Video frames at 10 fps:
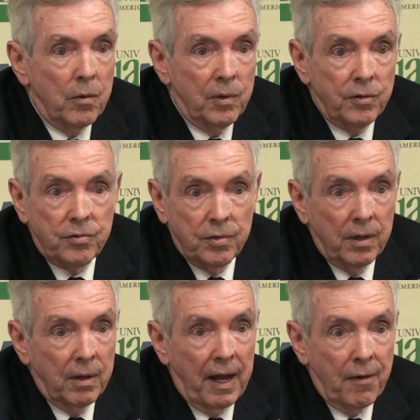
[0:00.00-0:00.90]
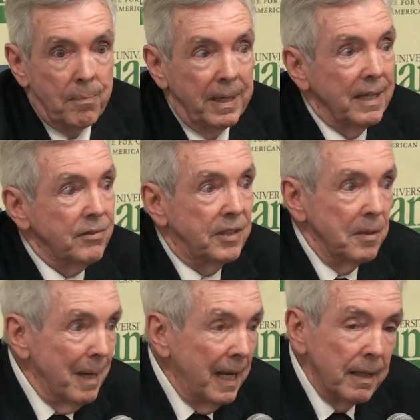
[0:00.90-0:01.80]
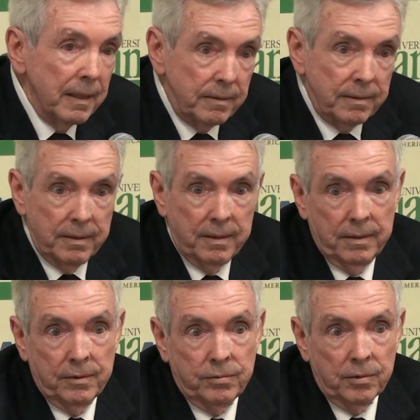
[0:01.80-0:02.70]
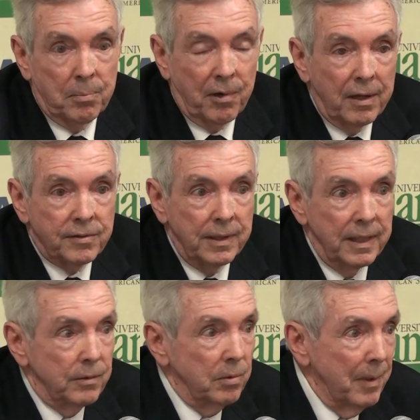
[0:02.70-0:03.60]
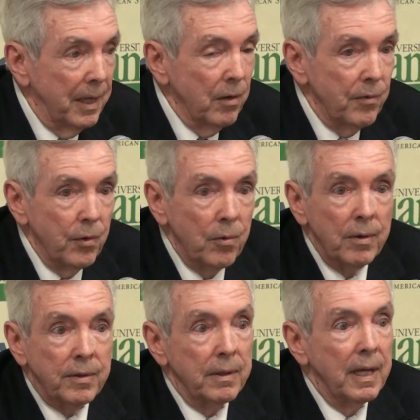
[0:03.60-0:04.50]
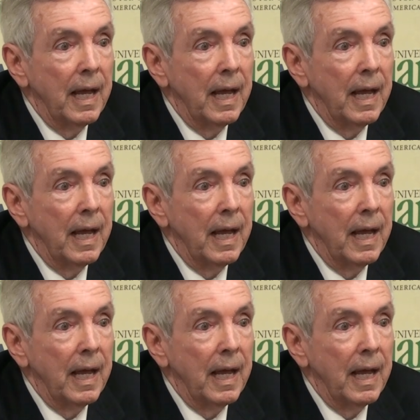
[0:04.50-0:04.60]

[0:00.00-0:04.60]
which have been estimated, surprisingly to many of you,